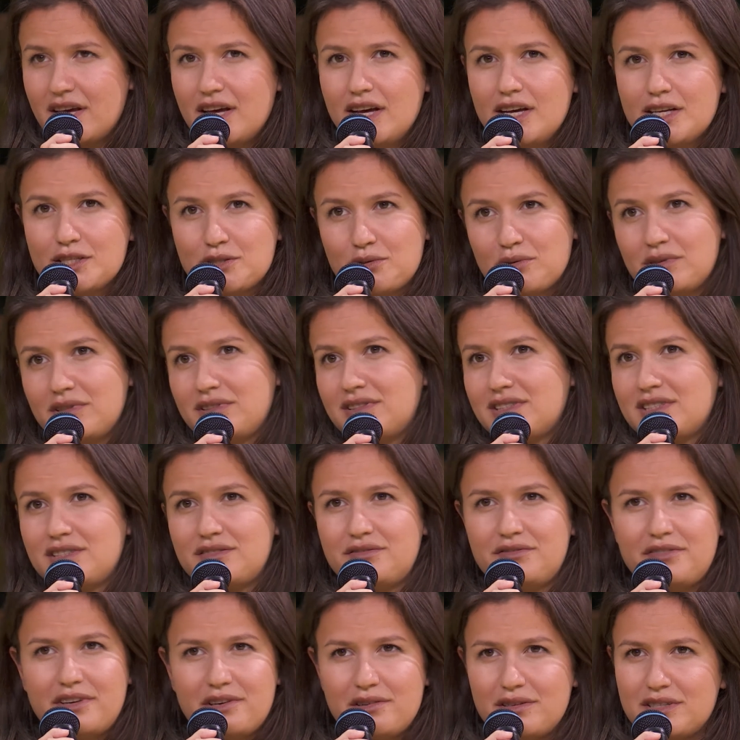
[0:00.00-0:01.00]
Yeah. So it is
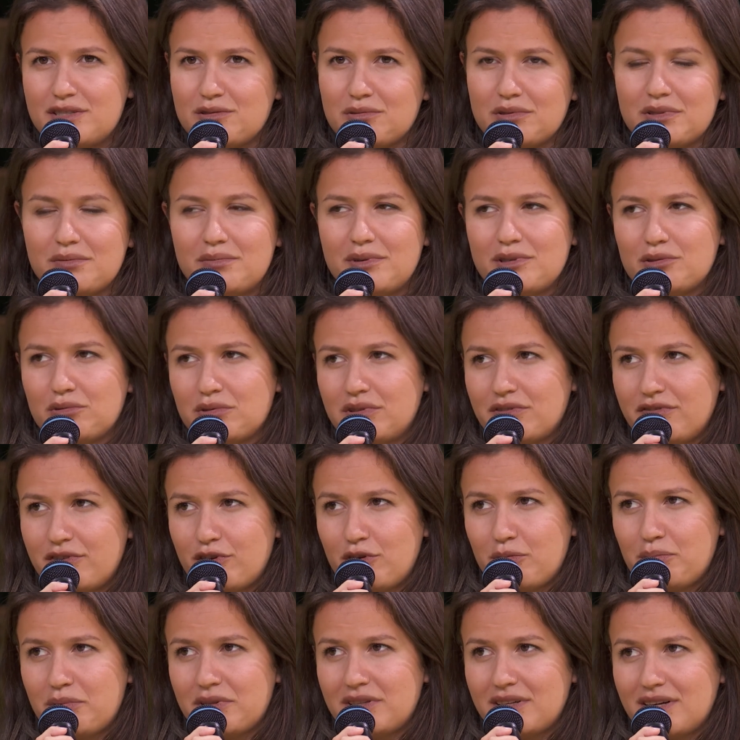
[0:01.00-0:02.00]
very suitable to
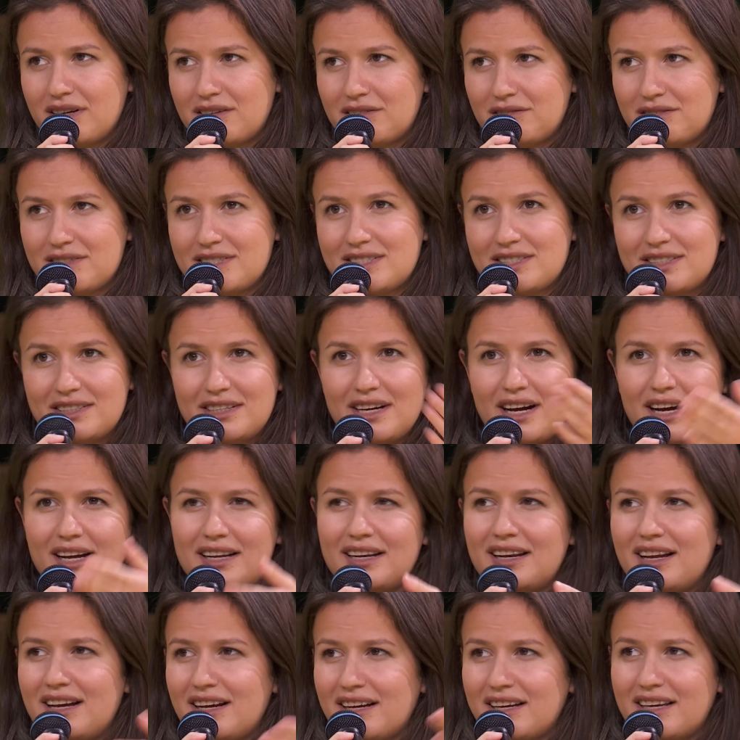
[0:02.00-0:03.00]
developing countries,
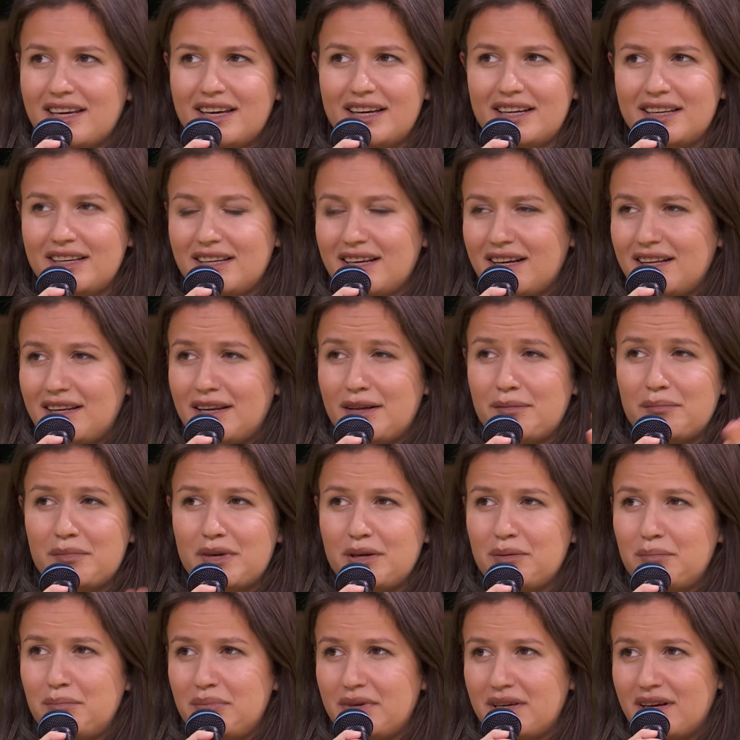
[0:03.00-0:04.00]
Ghana, Kenya,
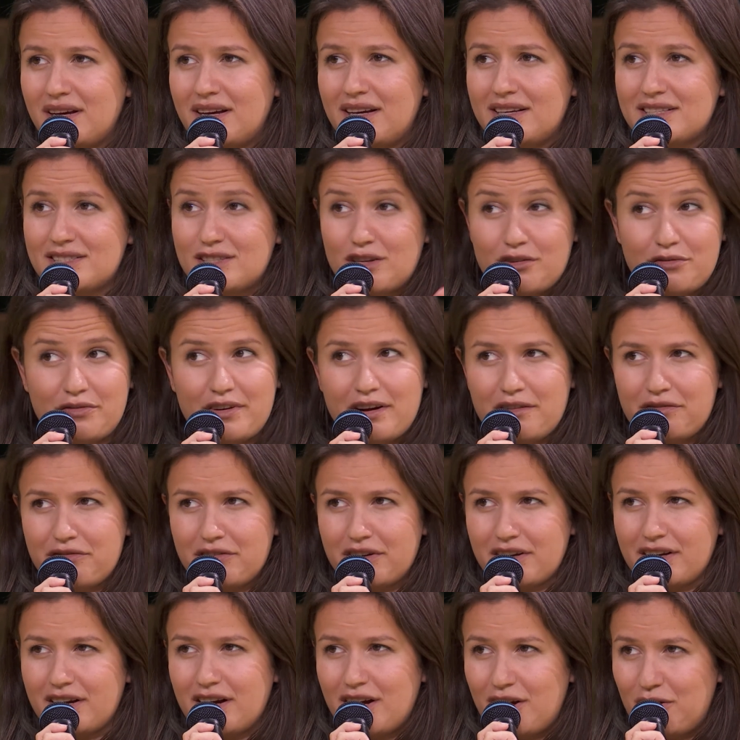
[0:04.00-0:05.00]
Namibia, South
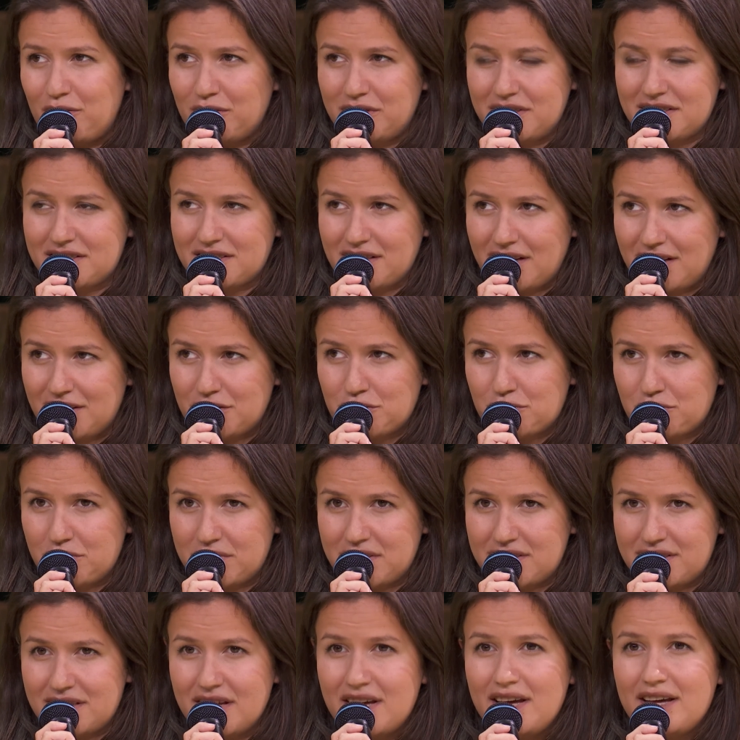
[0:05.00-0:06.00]
Africa, all these
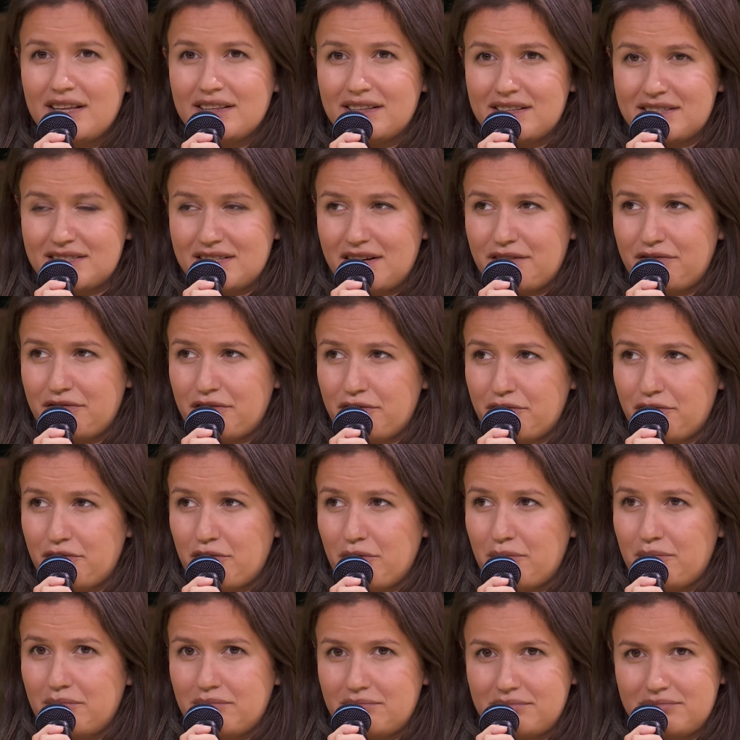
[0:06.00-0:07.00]
countries that suffer
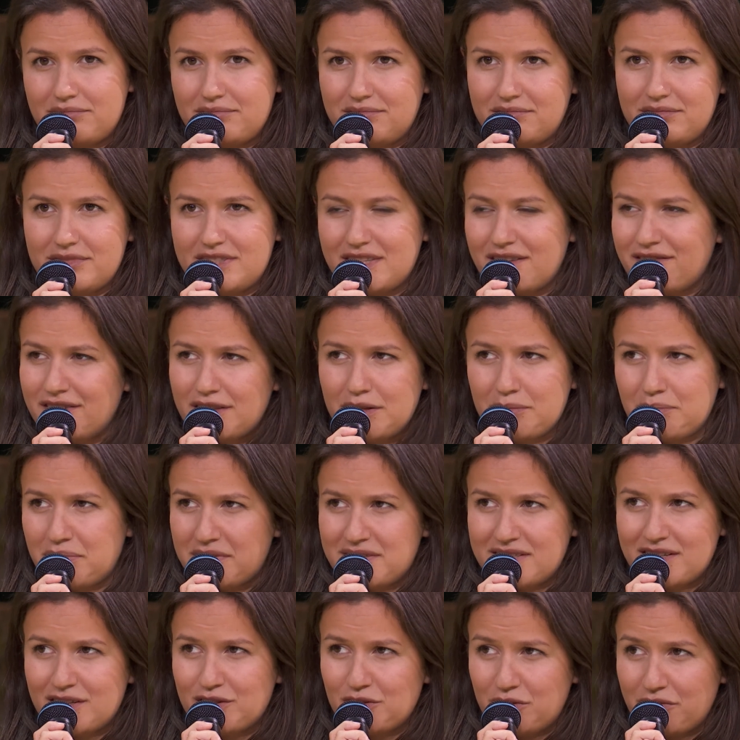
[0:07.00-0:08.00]
from
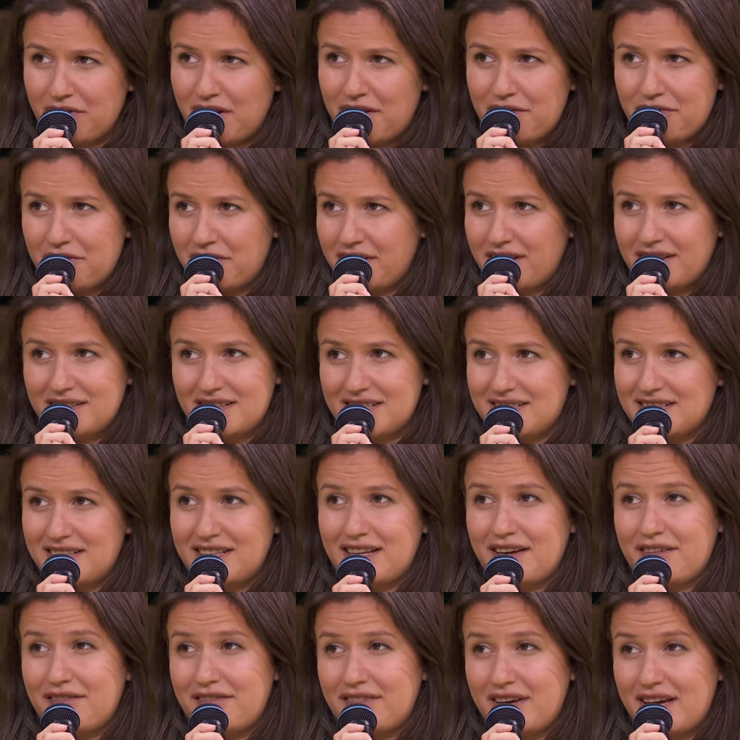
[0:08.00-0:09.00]
70% of Africa
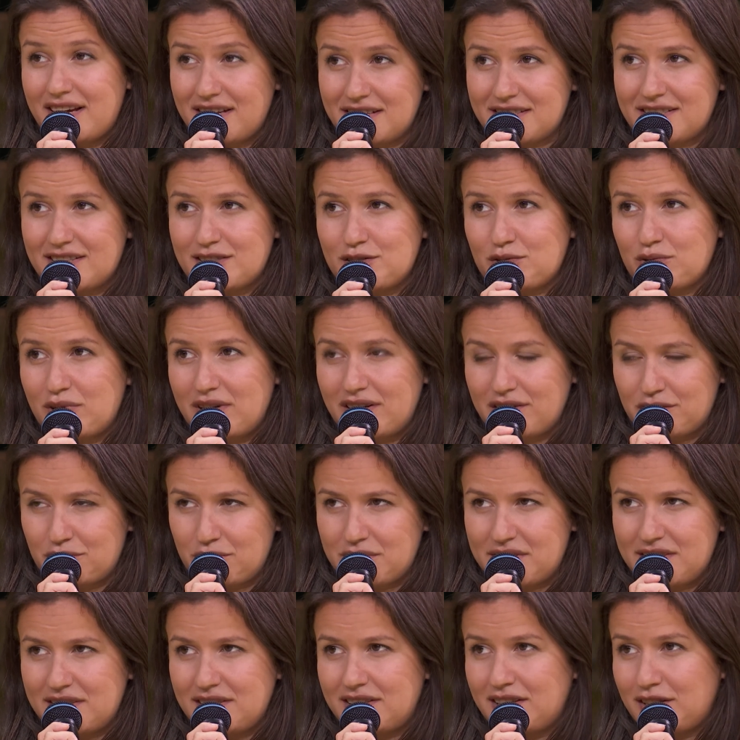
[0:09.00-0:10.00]
doesn't have access to
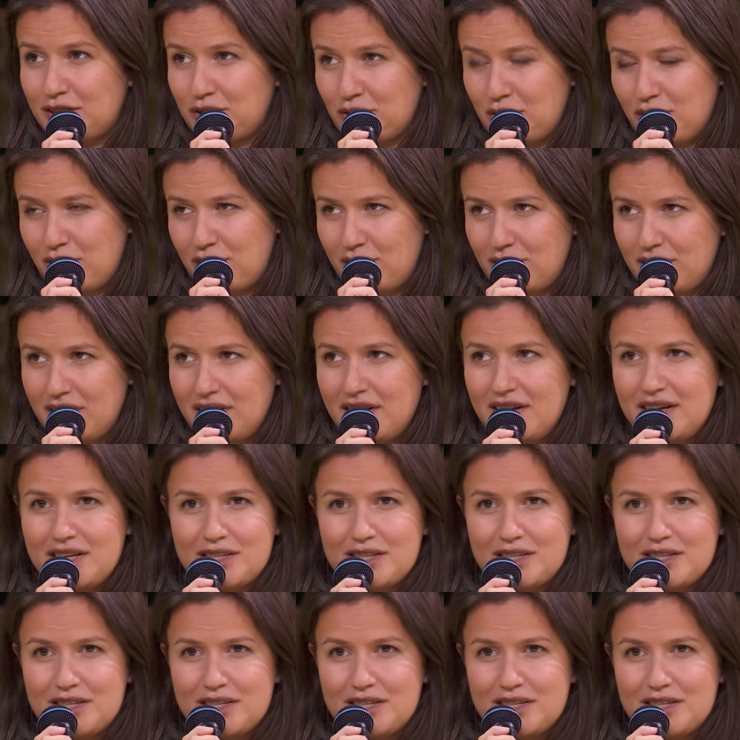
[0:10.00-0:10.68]
electricity at all.